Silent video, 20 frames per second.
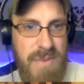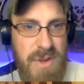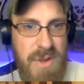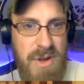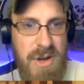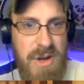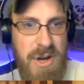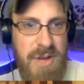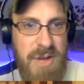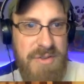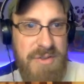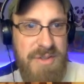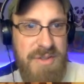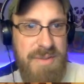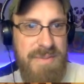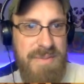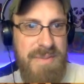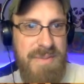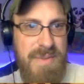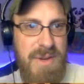
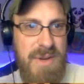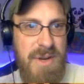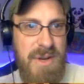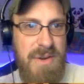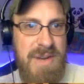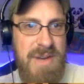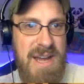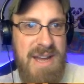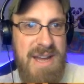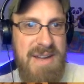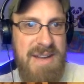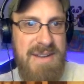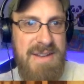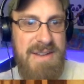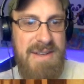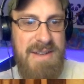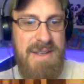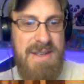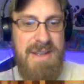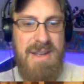Awesome. Okay.
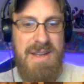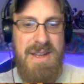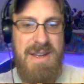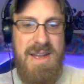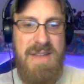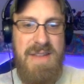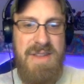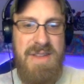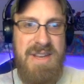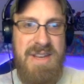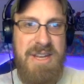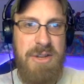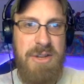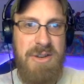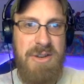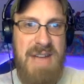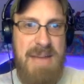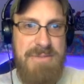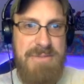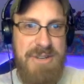And then killer
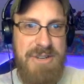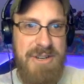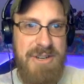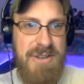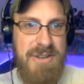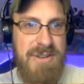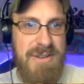capture.